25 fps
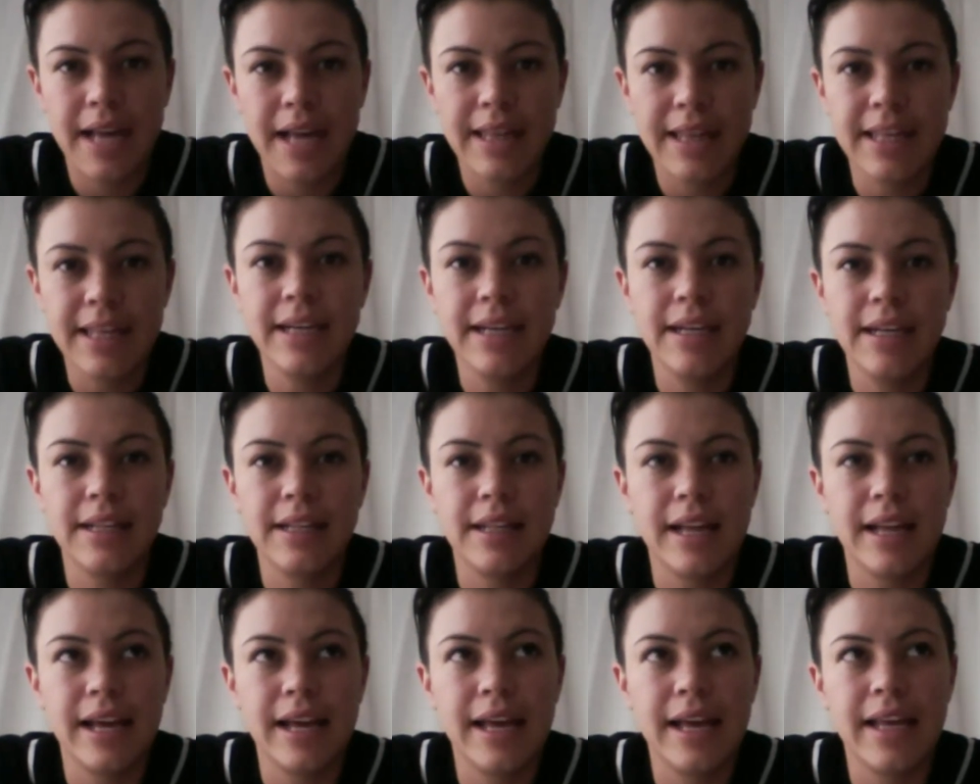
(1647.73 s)
think
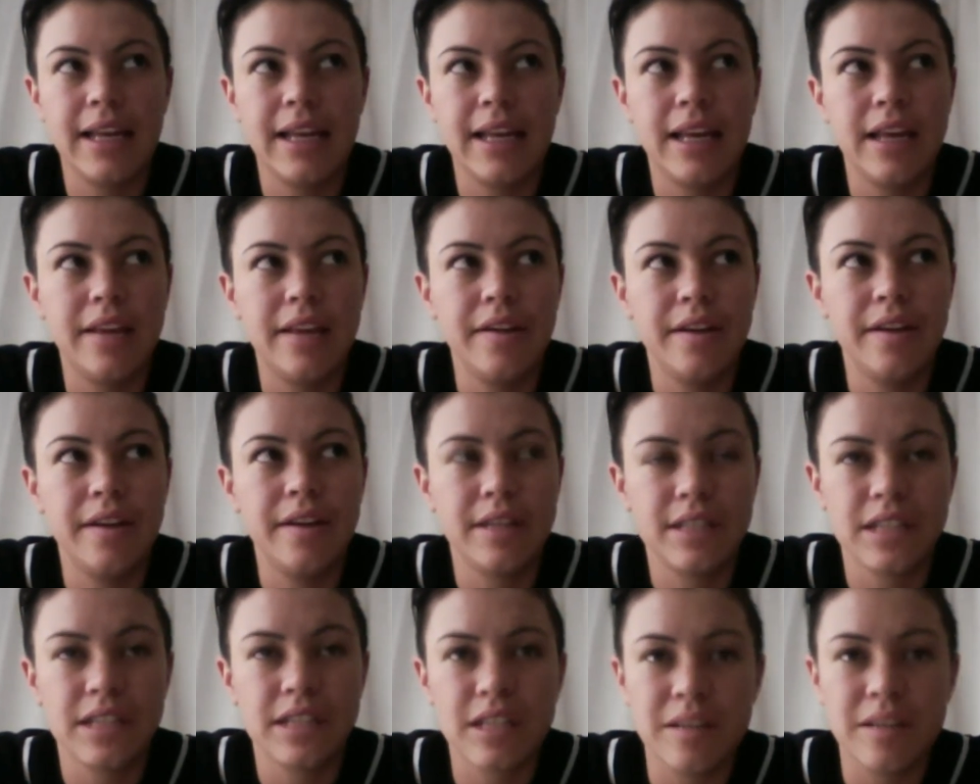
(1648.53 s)
that either
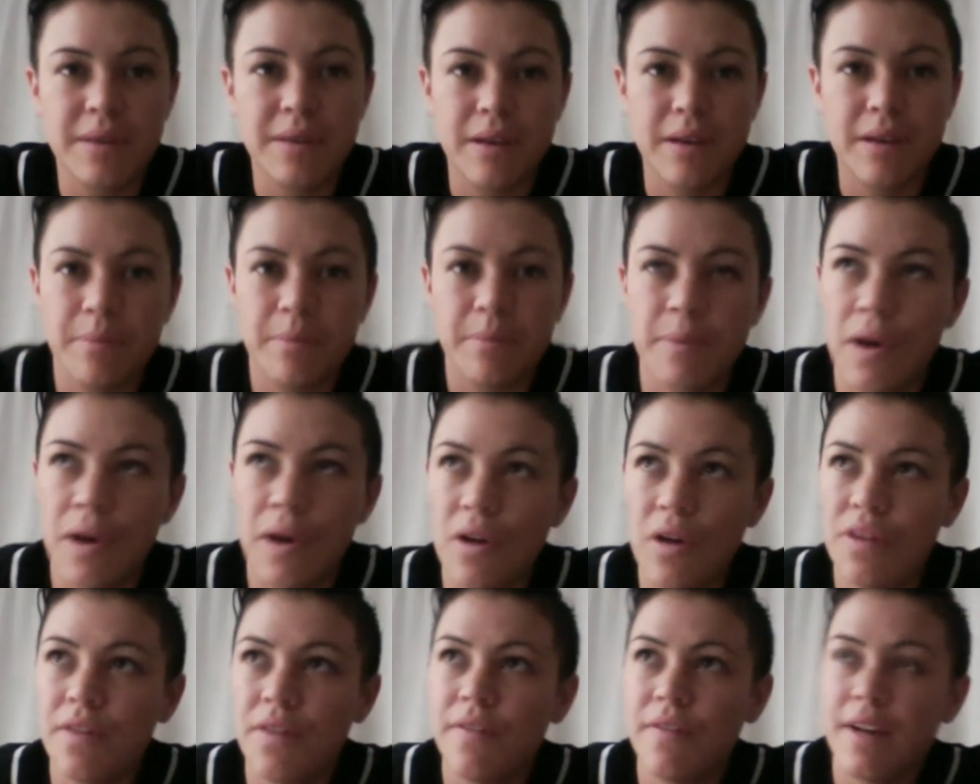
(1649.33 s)
it's going to be
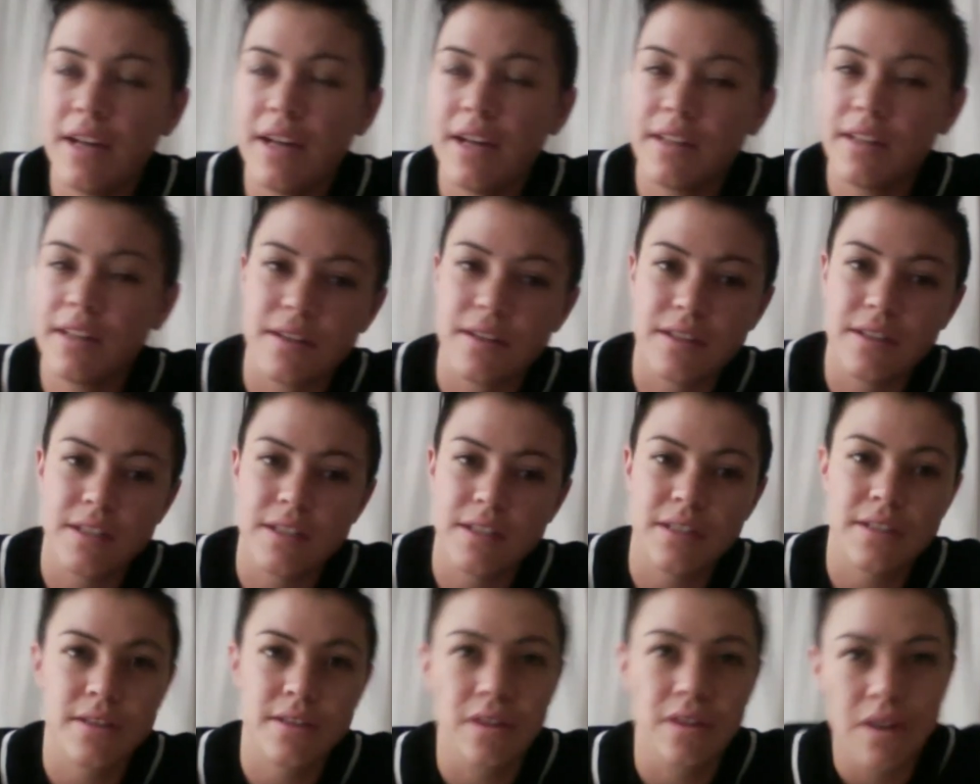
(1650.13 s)
both of us or
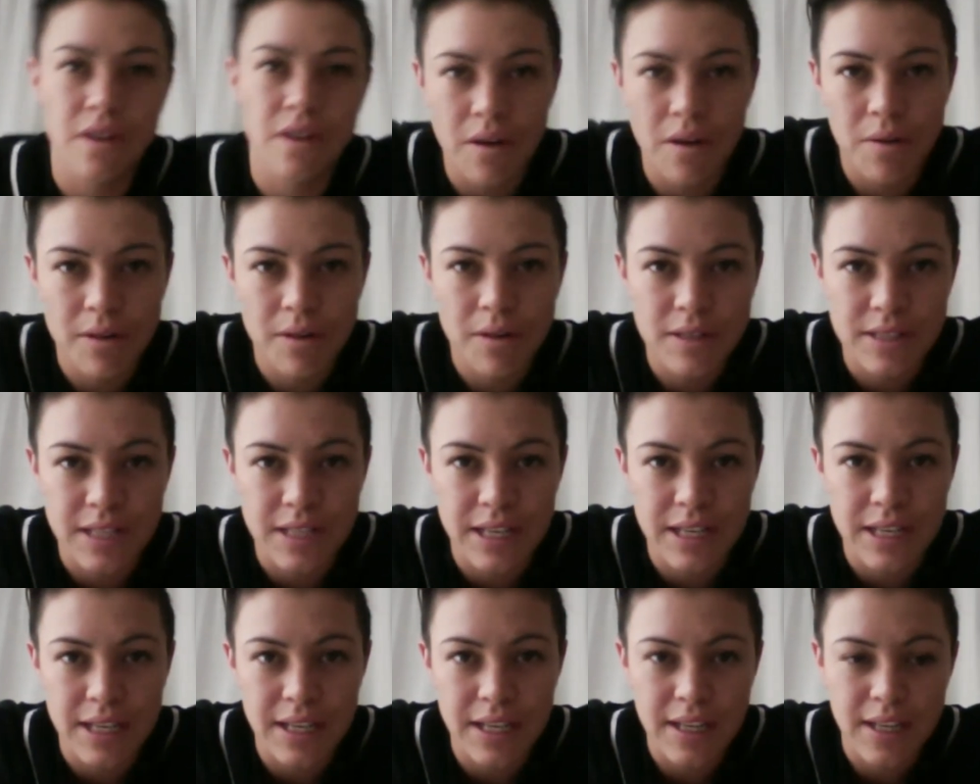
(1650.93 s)
just Laura. We'll
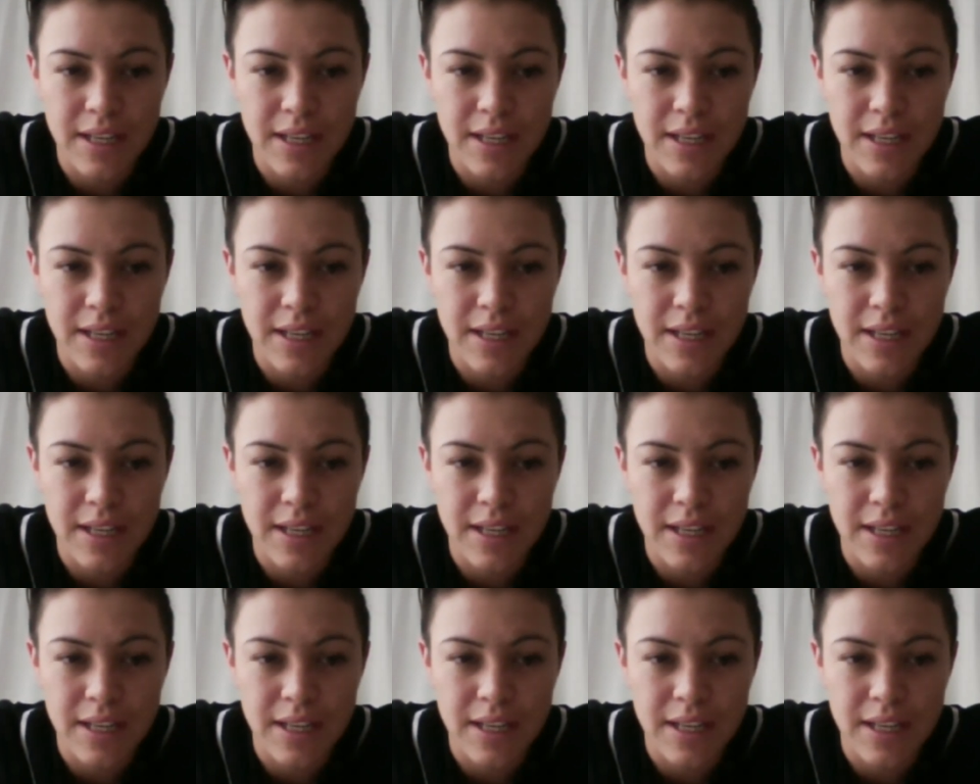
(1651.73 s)
see.